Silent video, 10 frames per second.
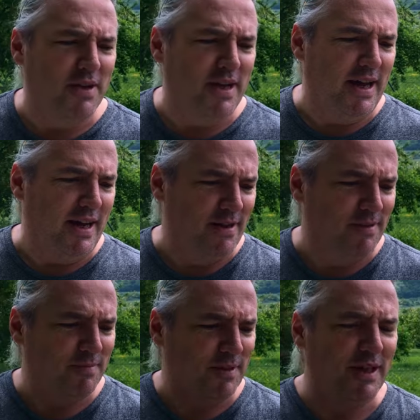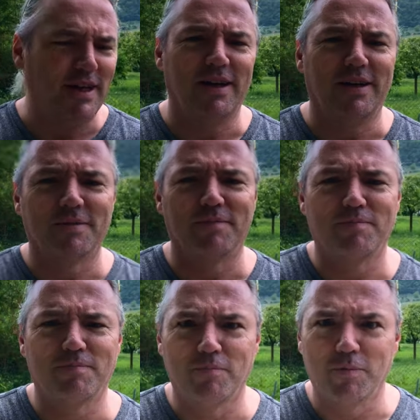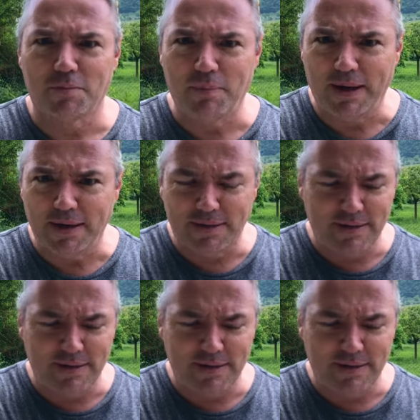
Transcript: day here with my